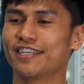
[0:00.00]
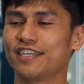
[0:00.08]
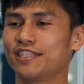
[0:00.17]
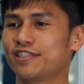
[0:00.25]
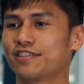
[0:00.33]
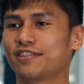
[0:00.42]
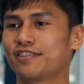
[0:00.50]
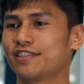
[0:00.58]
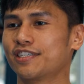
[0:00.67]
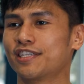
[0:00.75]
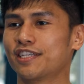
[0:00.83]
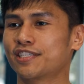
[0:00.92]
He's
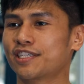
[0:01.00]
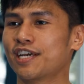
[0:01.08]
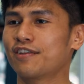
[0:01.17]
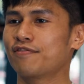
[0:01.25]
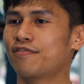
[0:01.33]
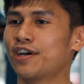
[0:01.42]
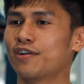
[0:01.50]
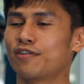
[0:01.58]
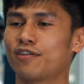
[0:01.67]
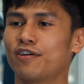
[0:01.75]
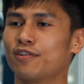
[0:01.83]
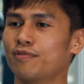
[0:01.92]
just an exciting
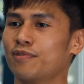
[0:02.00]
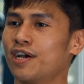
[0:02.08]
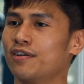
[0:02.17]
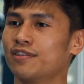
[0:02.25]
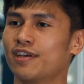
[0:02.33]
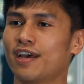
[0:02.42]
fighter all around.